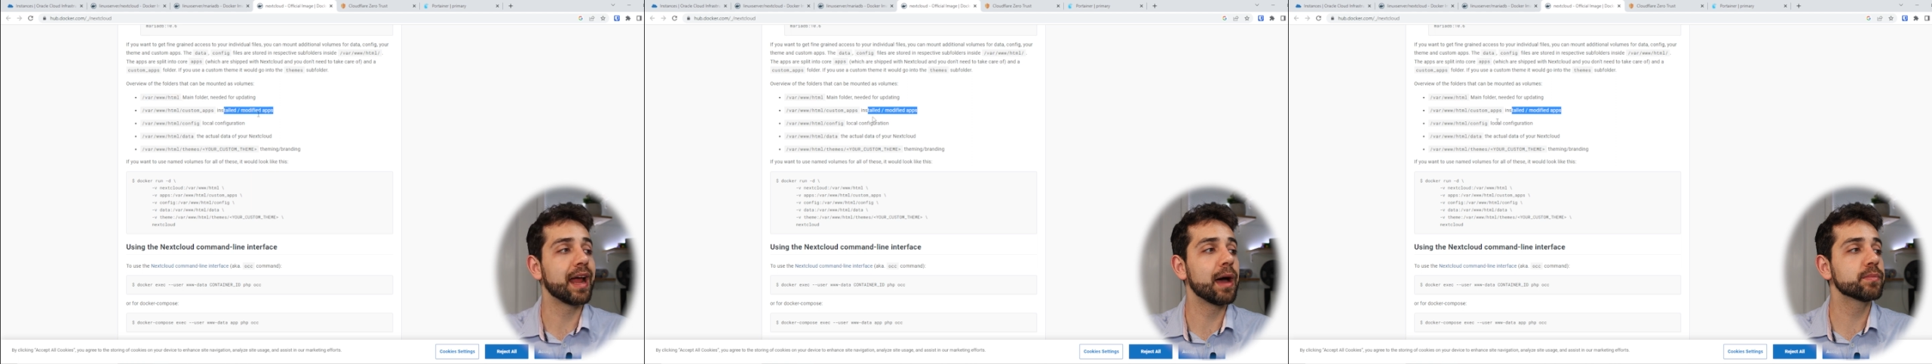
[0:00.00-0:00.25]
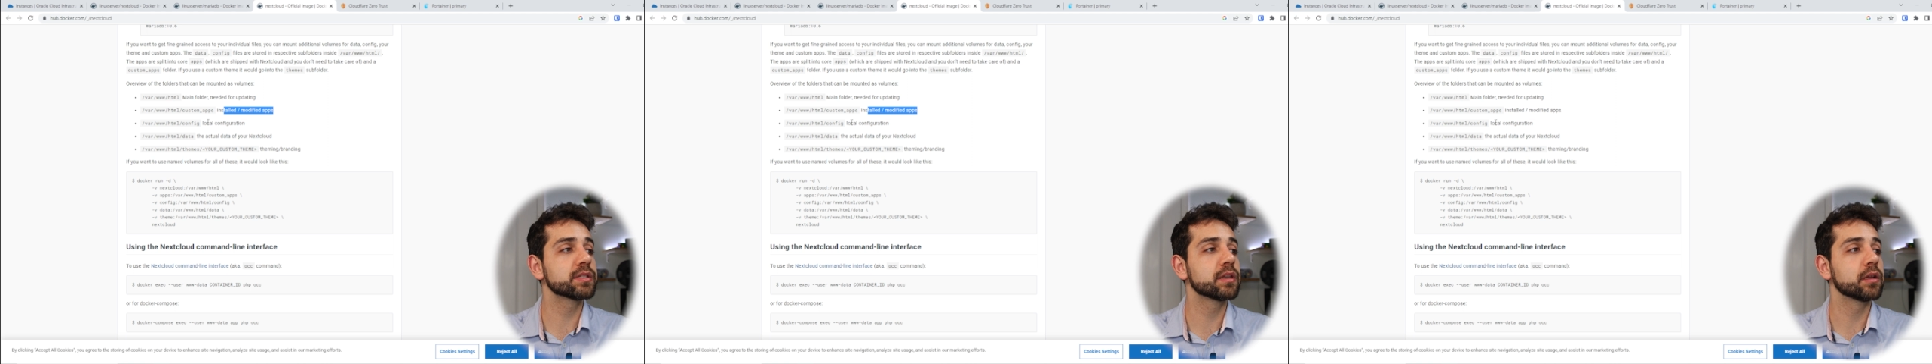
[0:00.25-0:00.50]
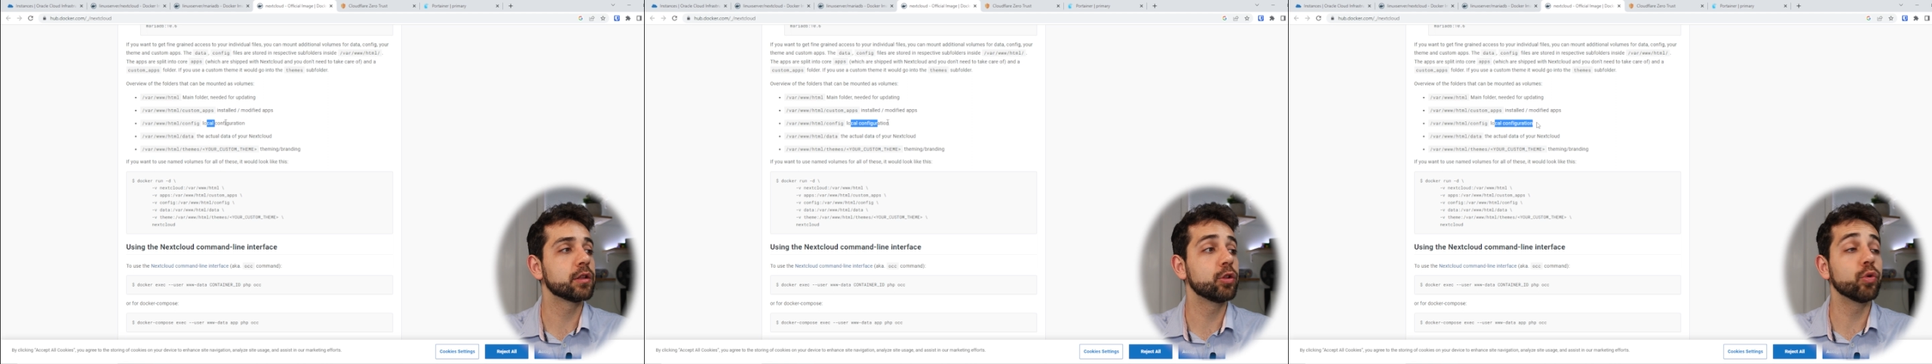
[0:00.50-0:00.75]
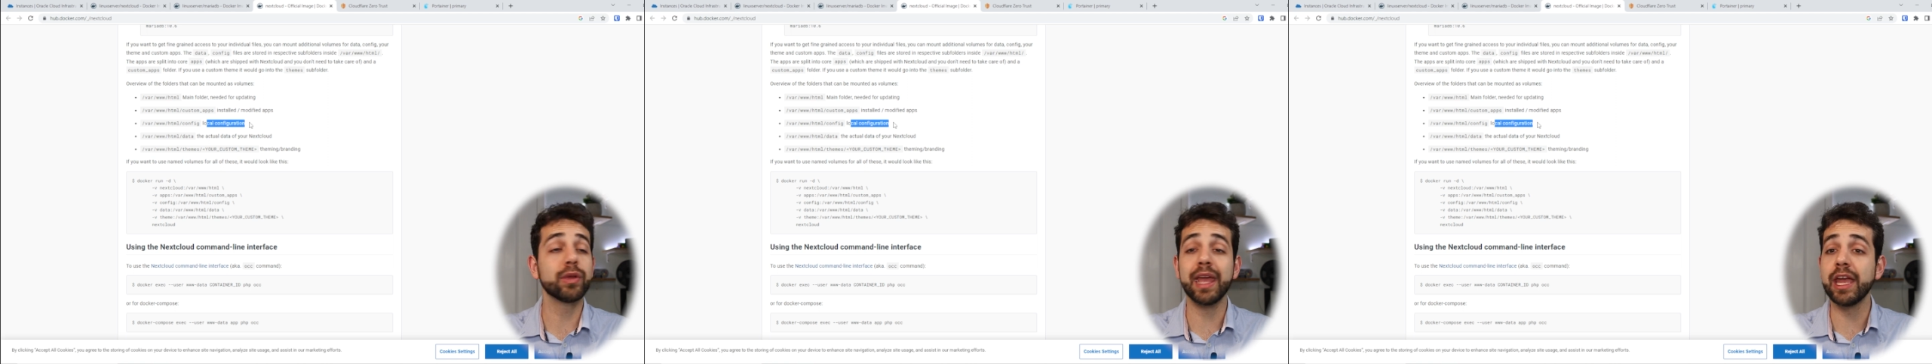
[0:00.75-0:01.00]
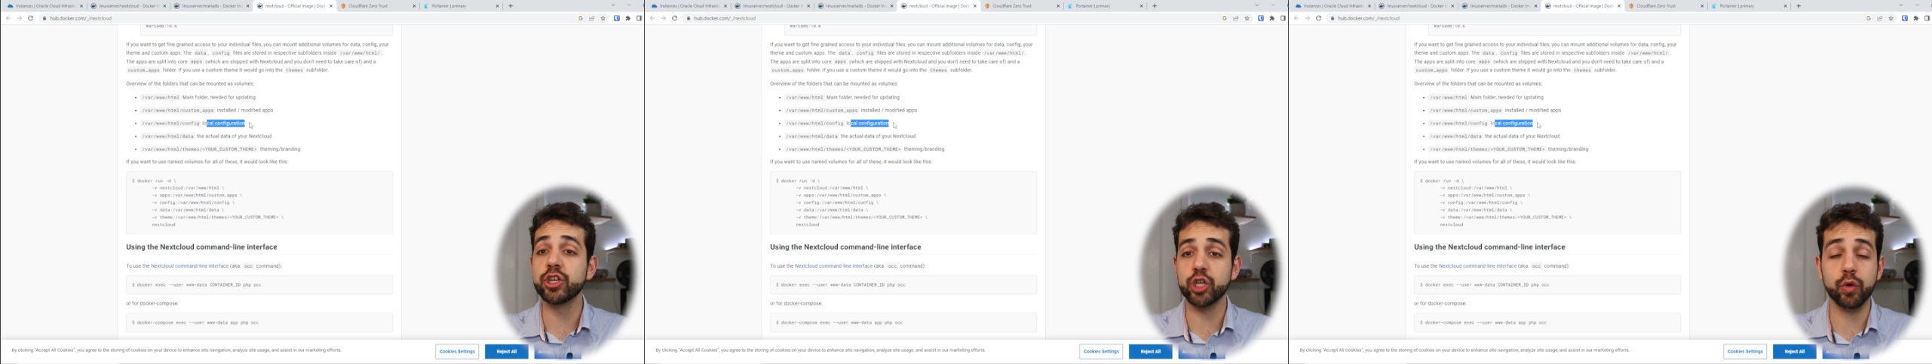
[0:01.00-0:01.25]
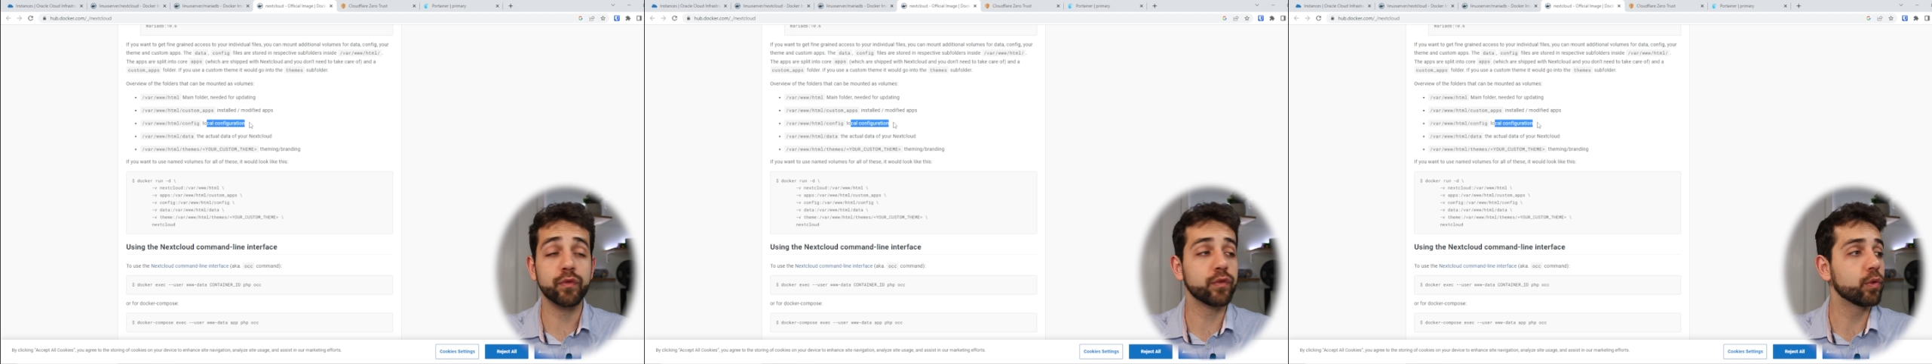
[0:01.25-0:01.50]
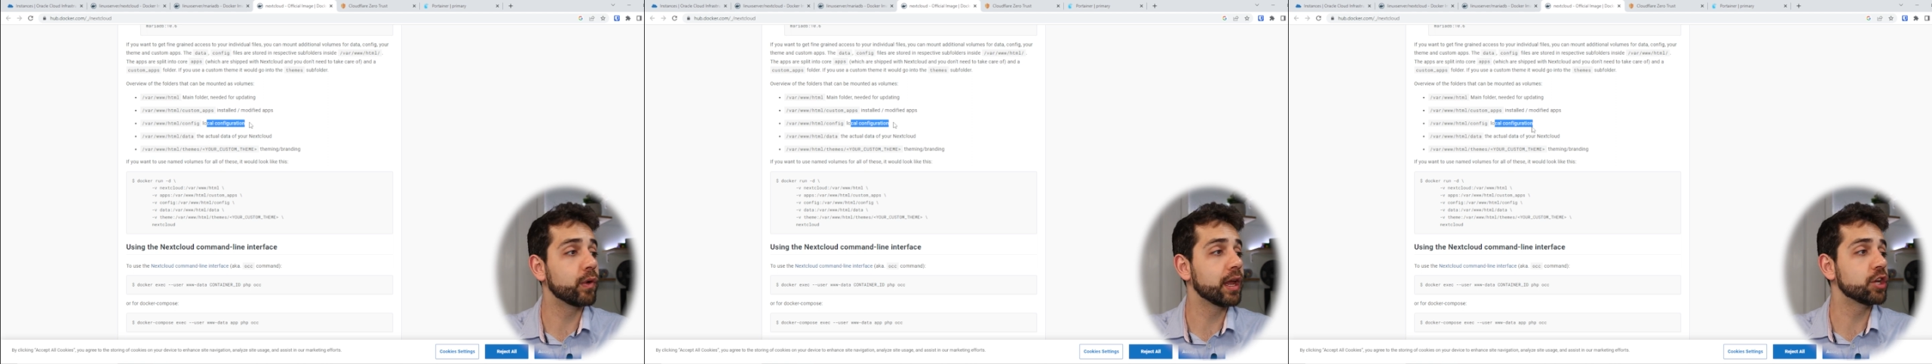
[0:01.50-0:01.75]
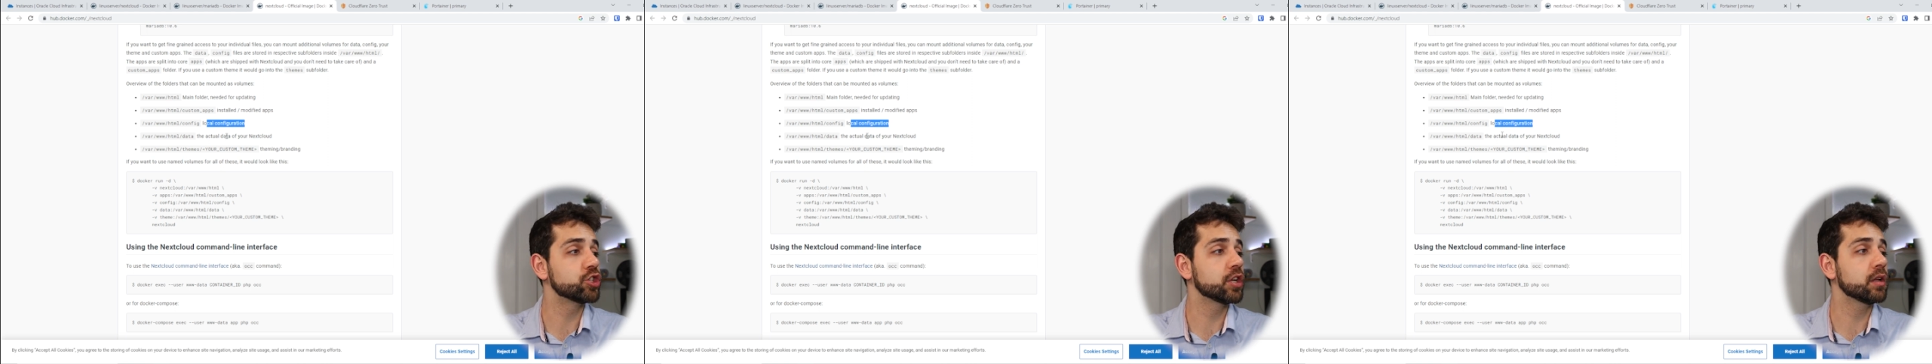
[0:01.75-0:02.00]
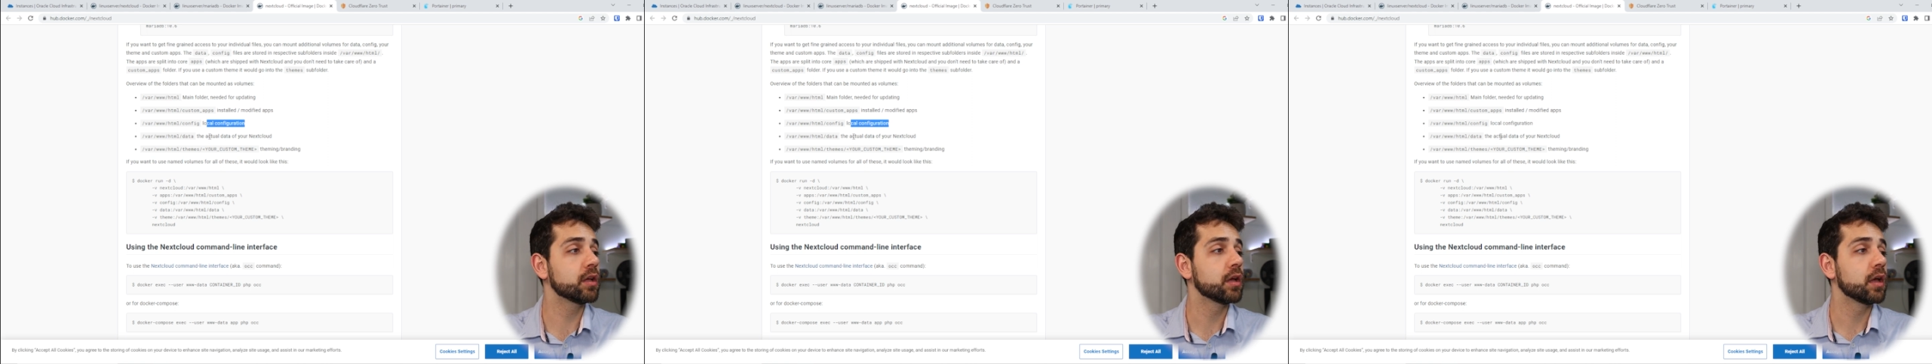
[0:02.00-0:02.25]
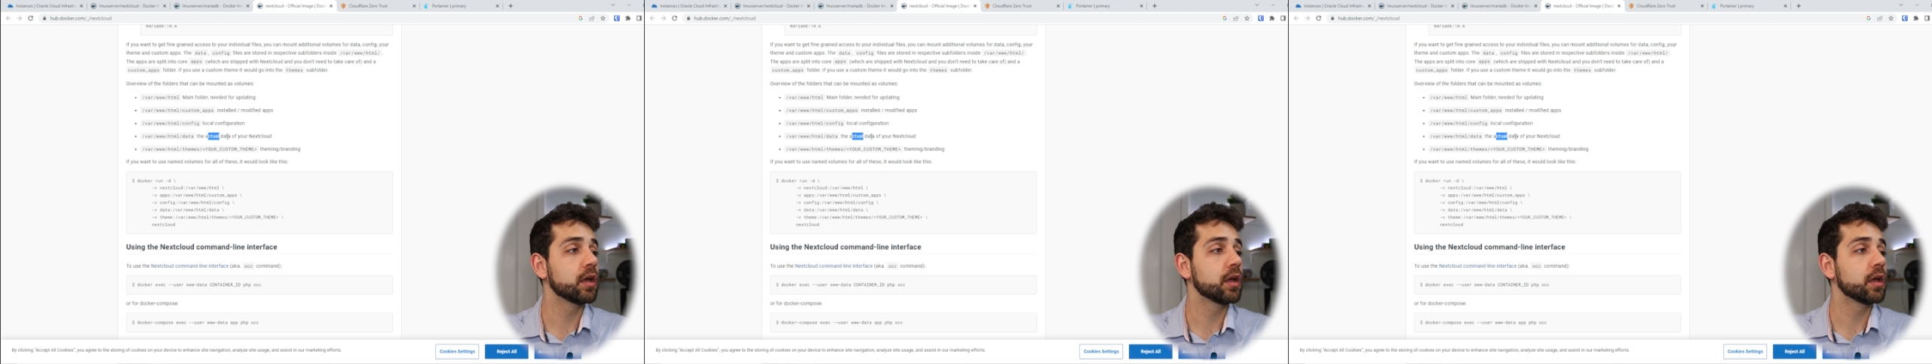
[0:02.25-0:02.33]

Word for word: apps, location configuration,